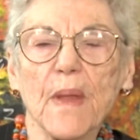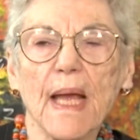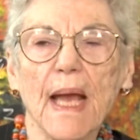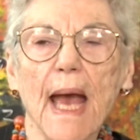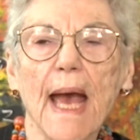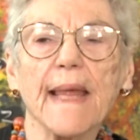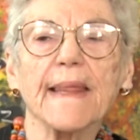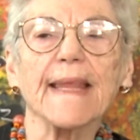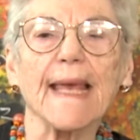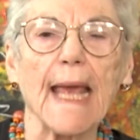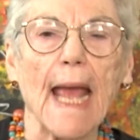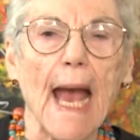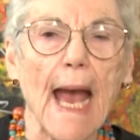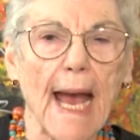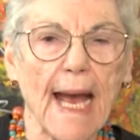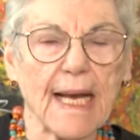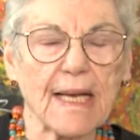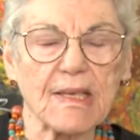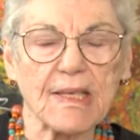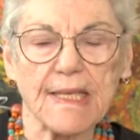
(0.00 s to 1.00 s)
and the
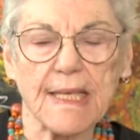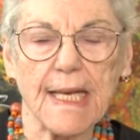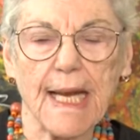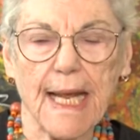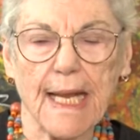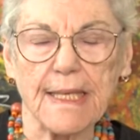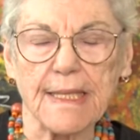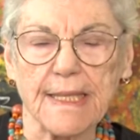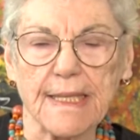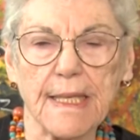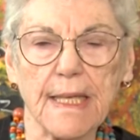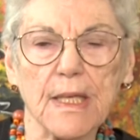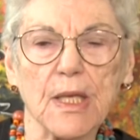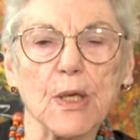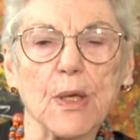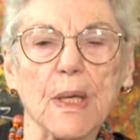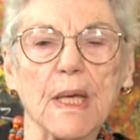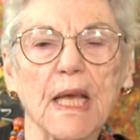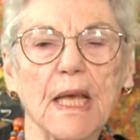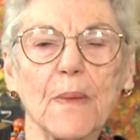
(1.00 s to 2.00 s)
accident. And
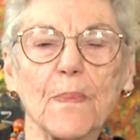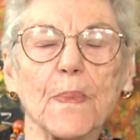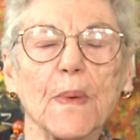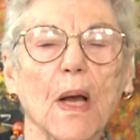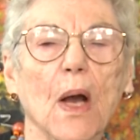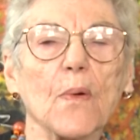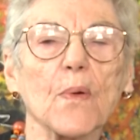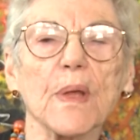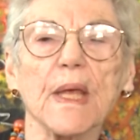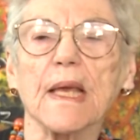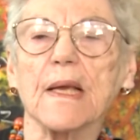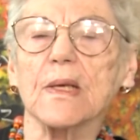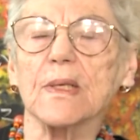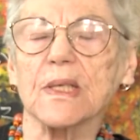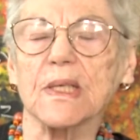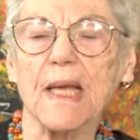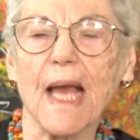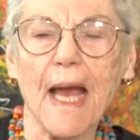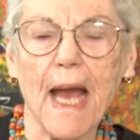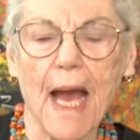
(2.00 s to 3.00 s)
you keep going
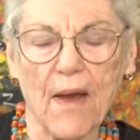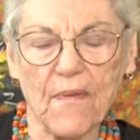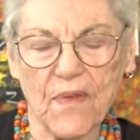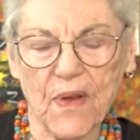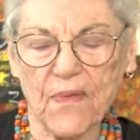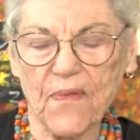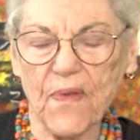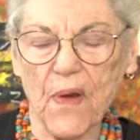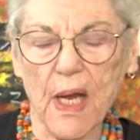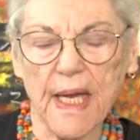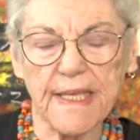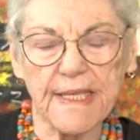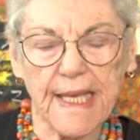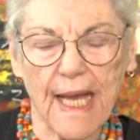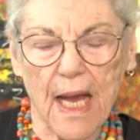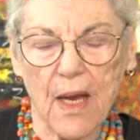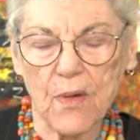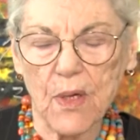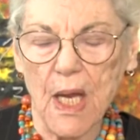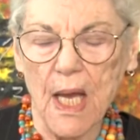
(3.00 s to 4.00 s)
because you have to find
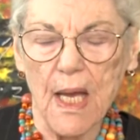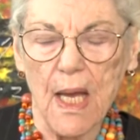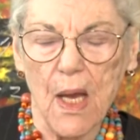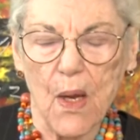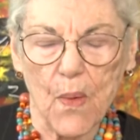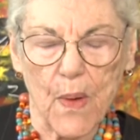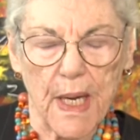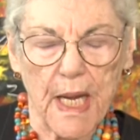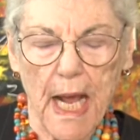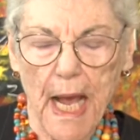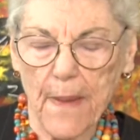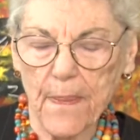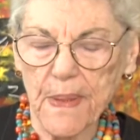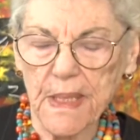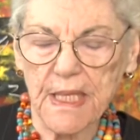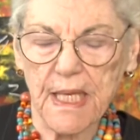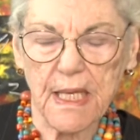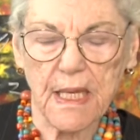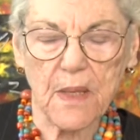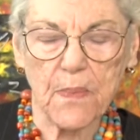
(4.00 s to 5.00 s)
out what
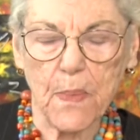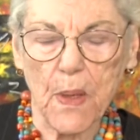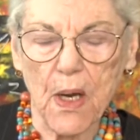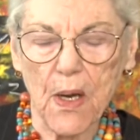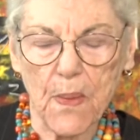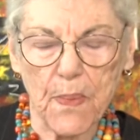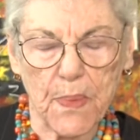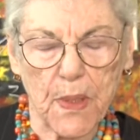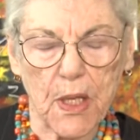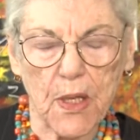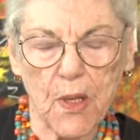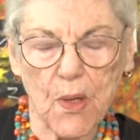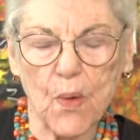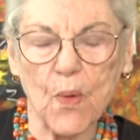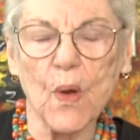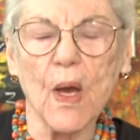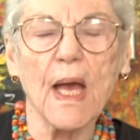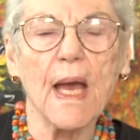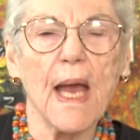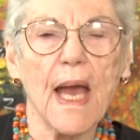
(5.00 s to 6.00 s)
happened at the barbecue.
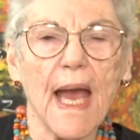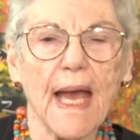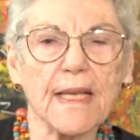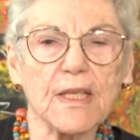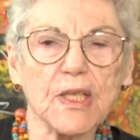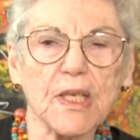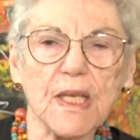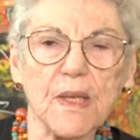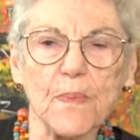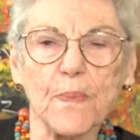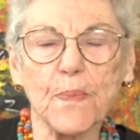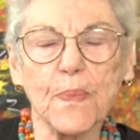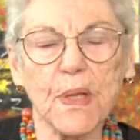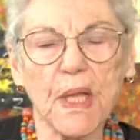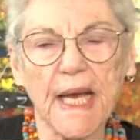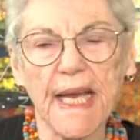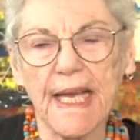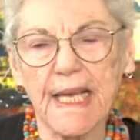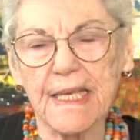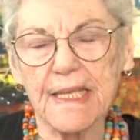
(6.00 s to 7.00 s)
And she
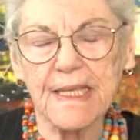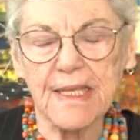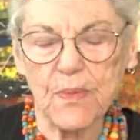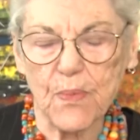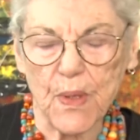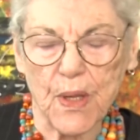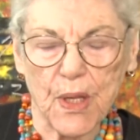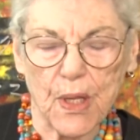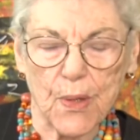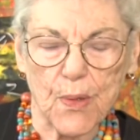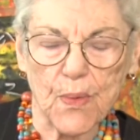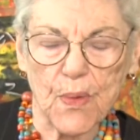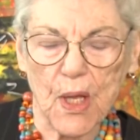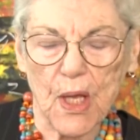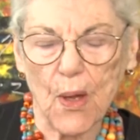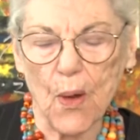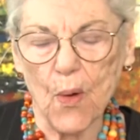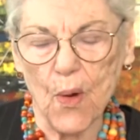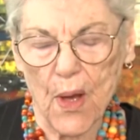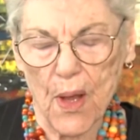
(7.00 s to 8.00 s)
plays with you, the
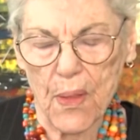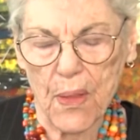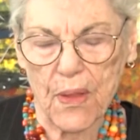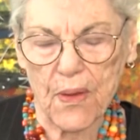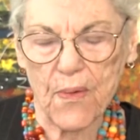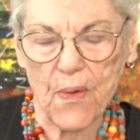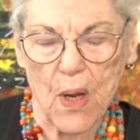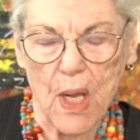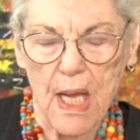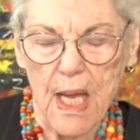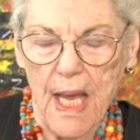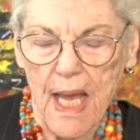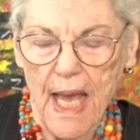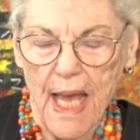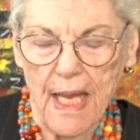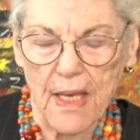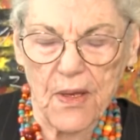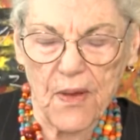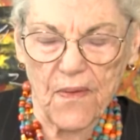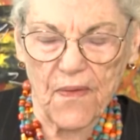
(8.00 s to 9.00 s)
author,
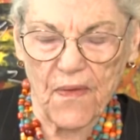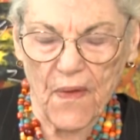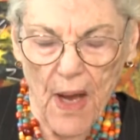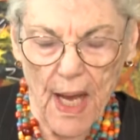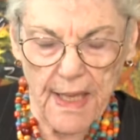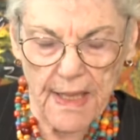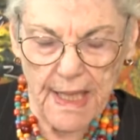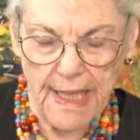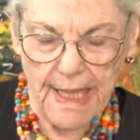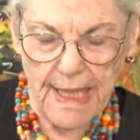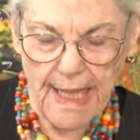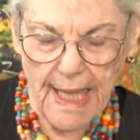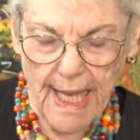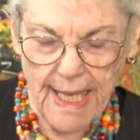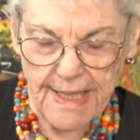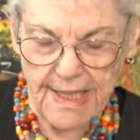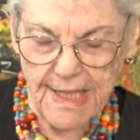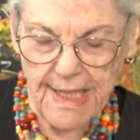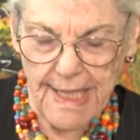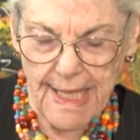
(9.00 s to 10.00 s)
and you finally
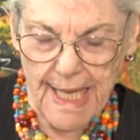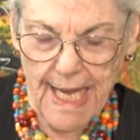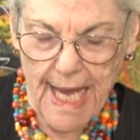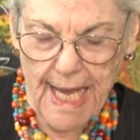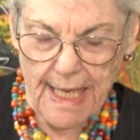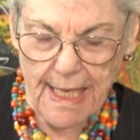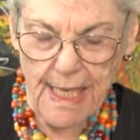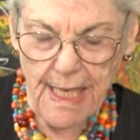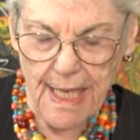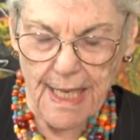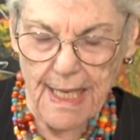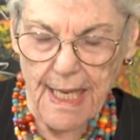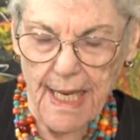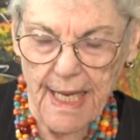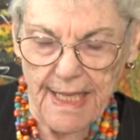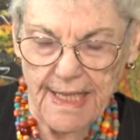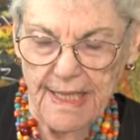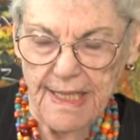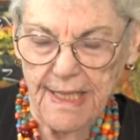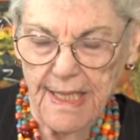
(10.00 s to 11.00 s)
get to that.
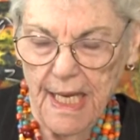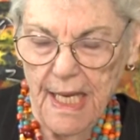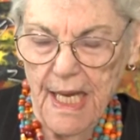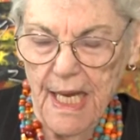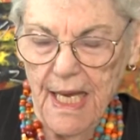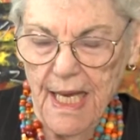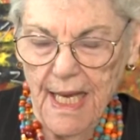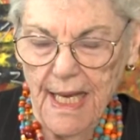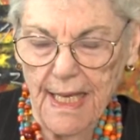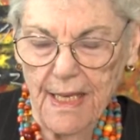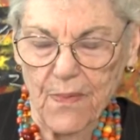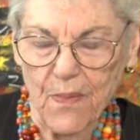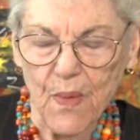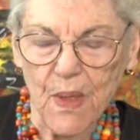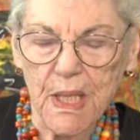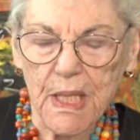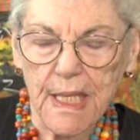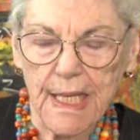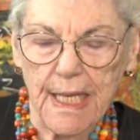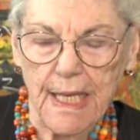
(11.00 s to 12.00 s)
It
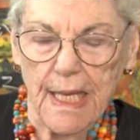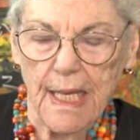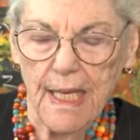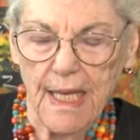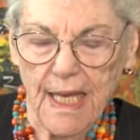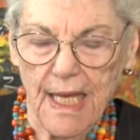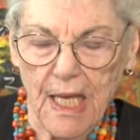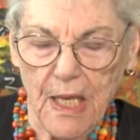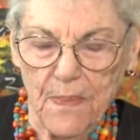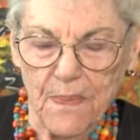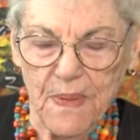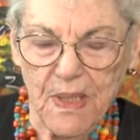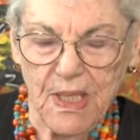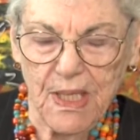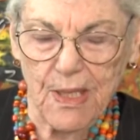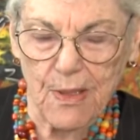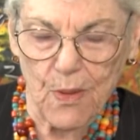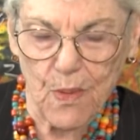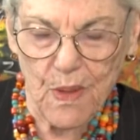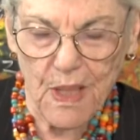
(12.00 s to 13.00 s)
really keeps
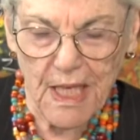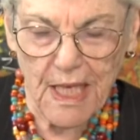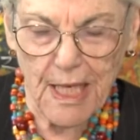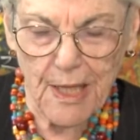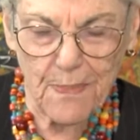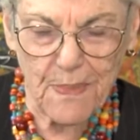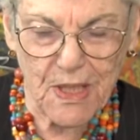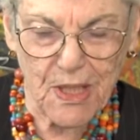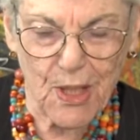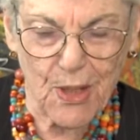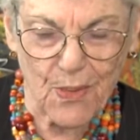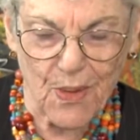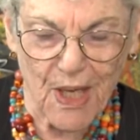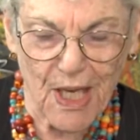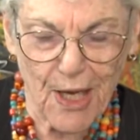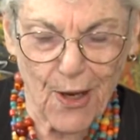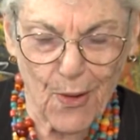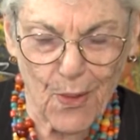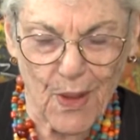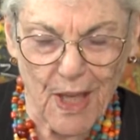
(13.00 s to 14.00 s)
you
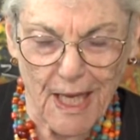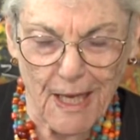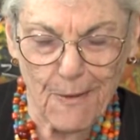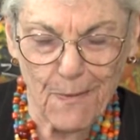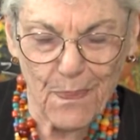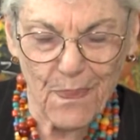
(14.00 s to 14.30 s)
going.